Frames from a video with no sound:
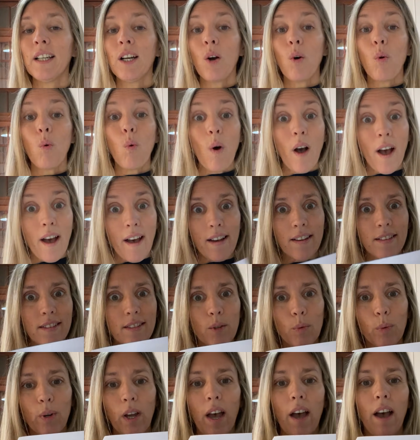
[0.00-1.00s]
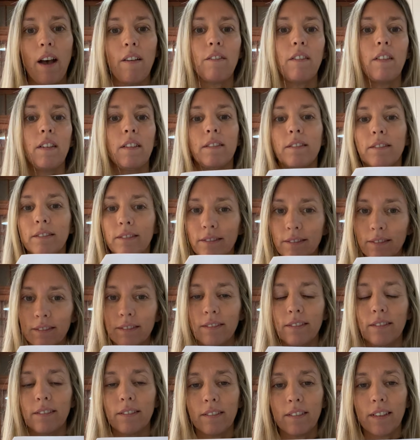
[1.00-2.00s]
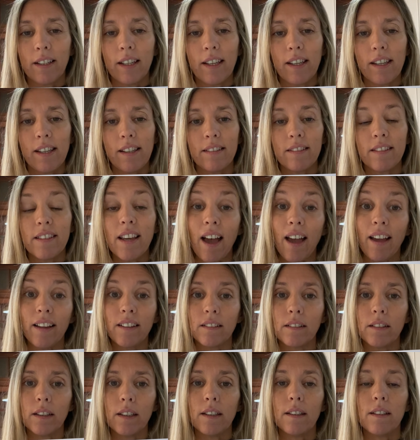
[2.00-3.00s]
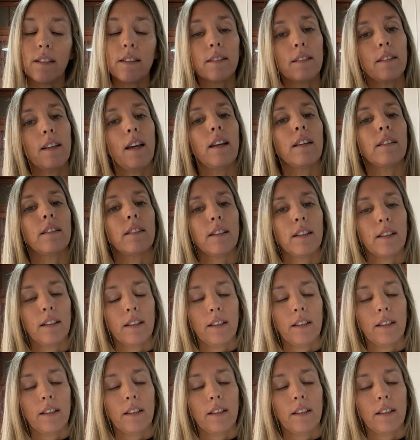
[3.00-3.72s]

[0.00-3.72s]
once we have done this, that